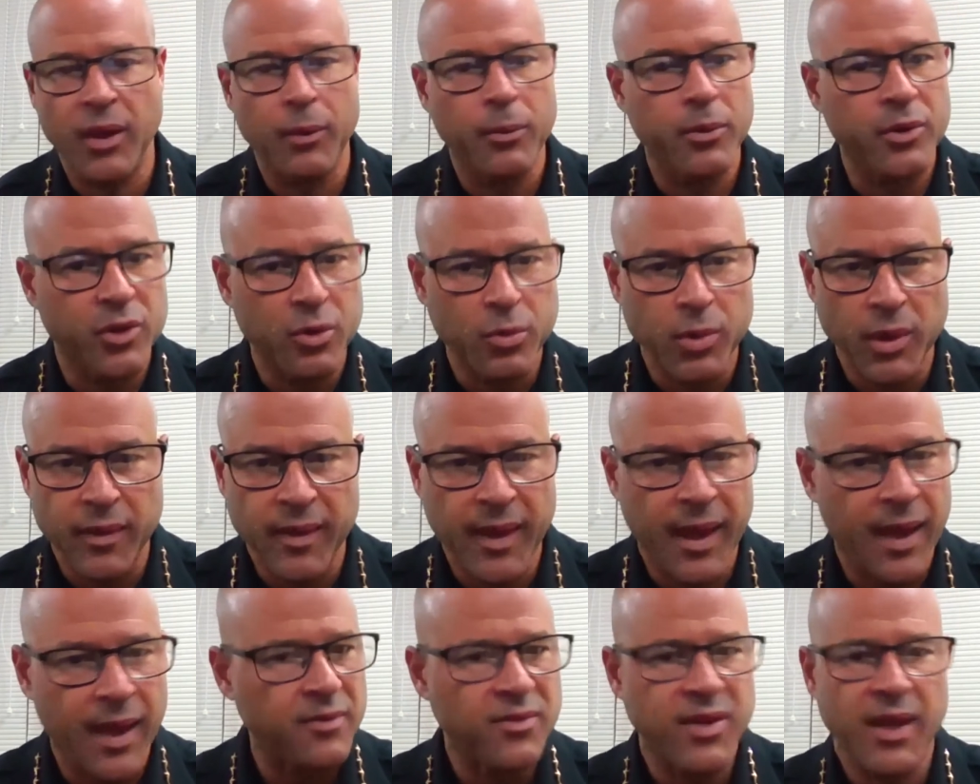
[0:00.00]
If they were
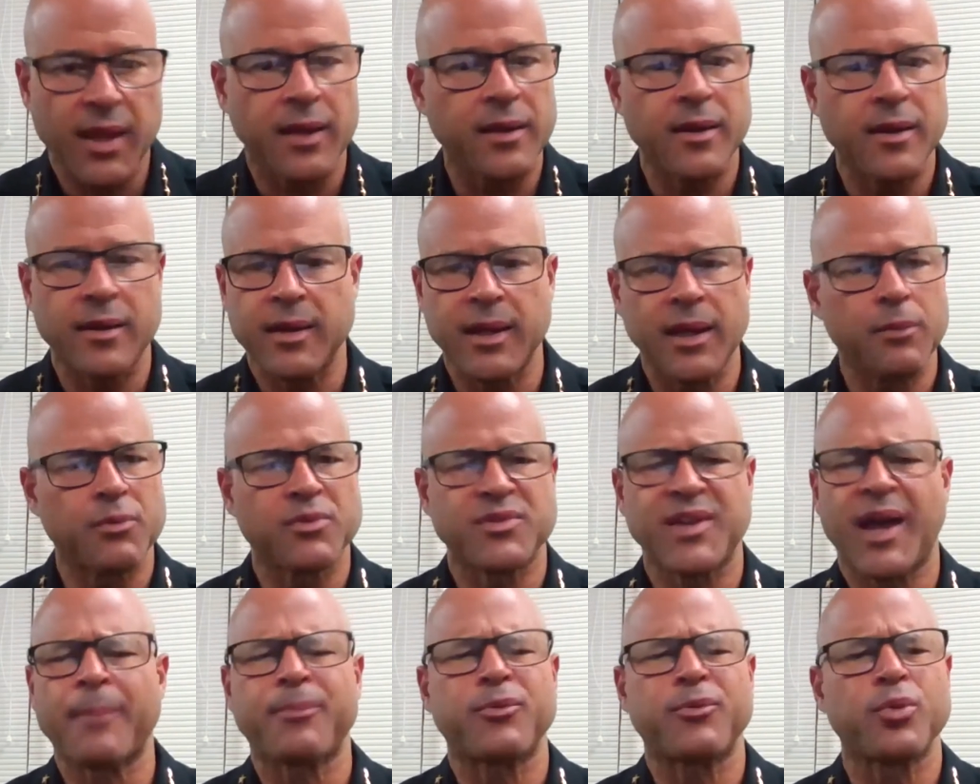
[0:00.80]
doing that, taking a
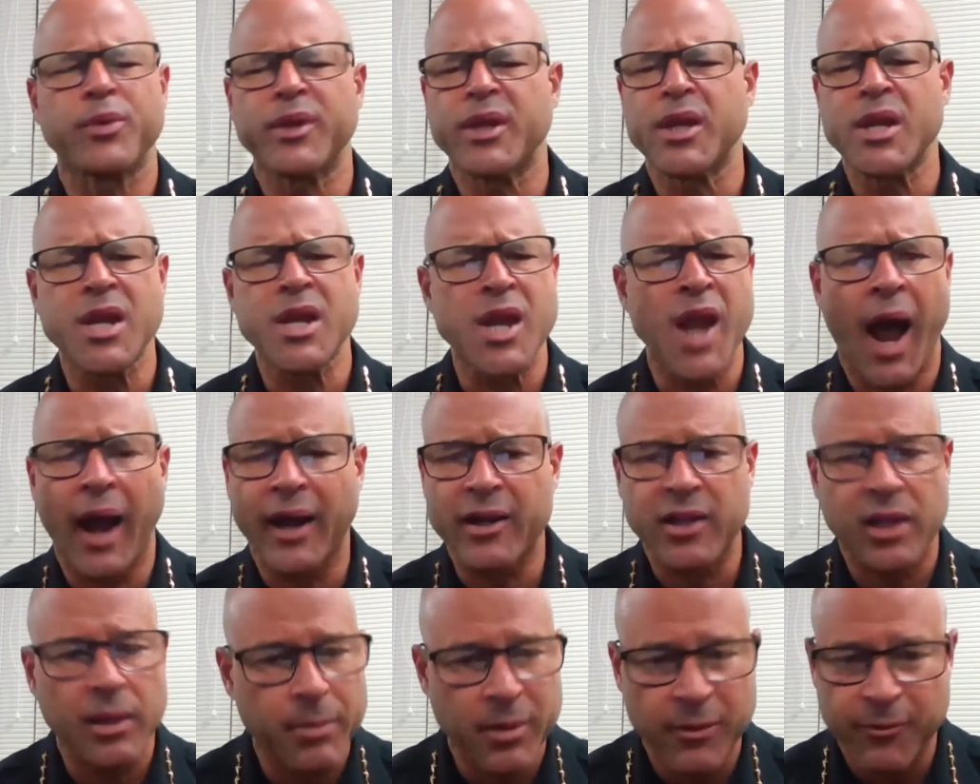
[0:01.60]
knee was absolutely
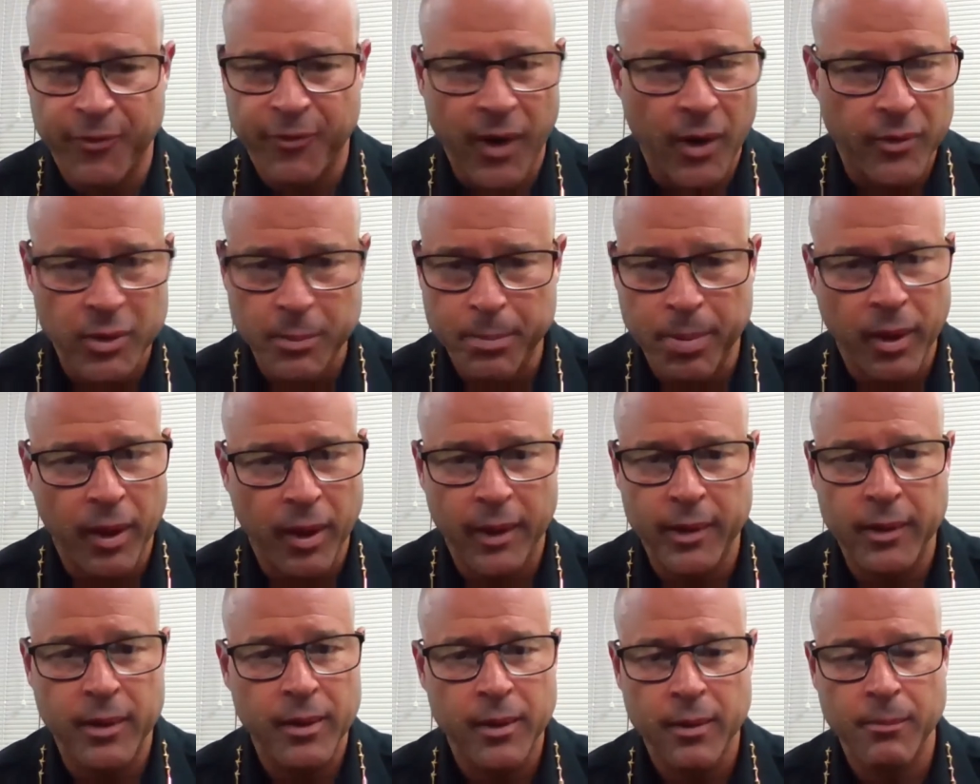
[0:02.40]
not going to be frowned
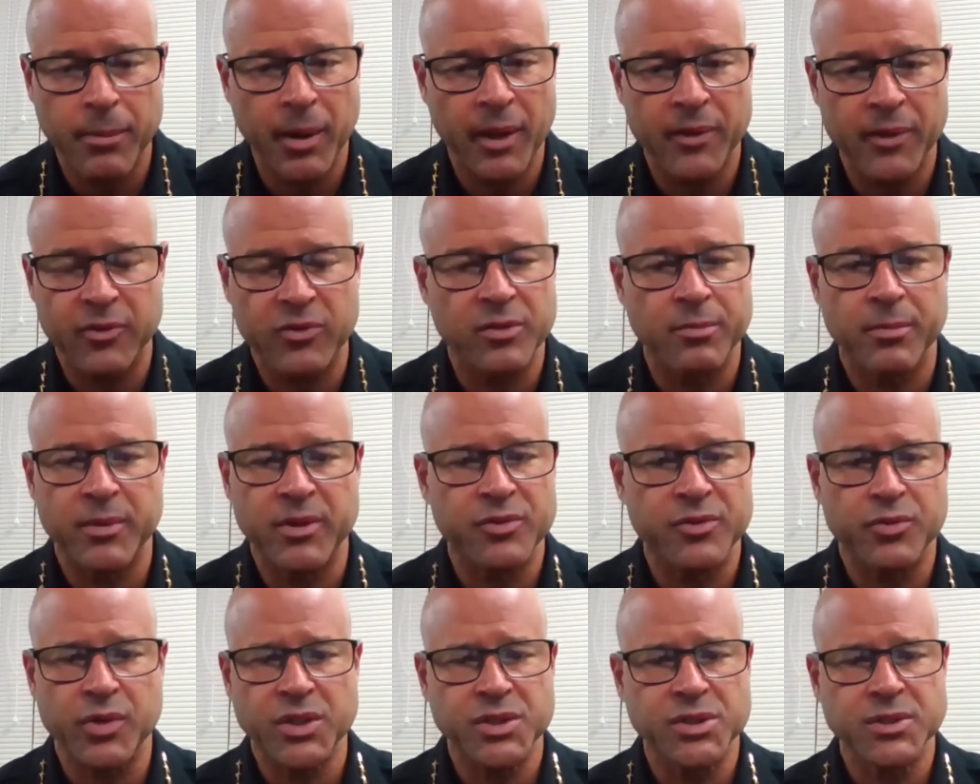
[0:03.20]
upon by this
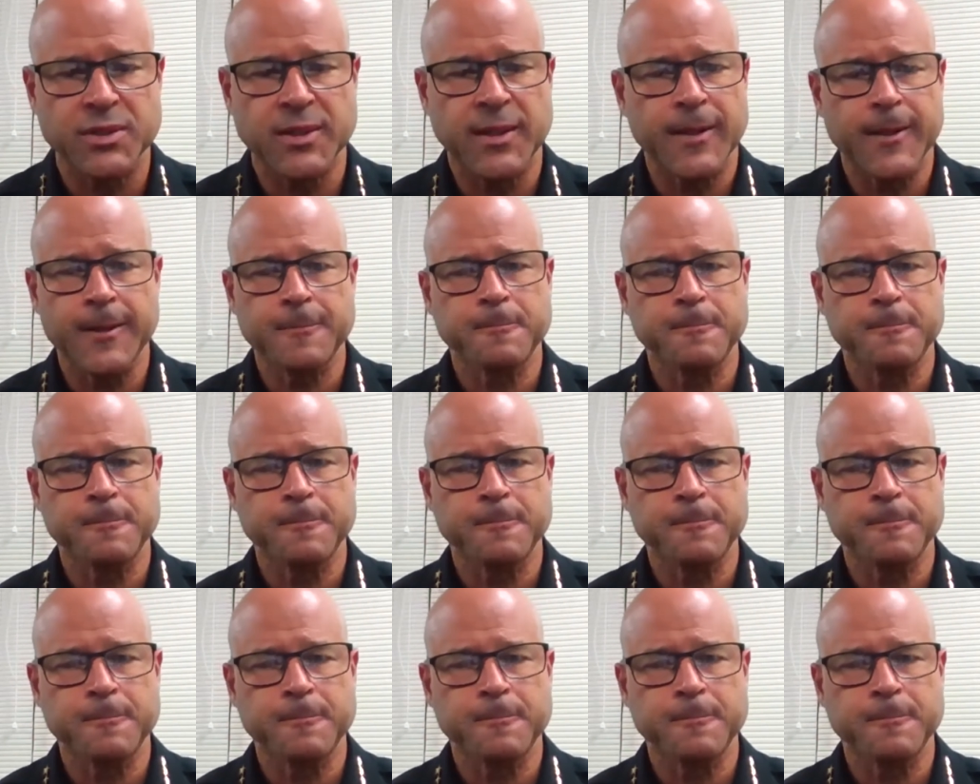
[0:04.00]
administration.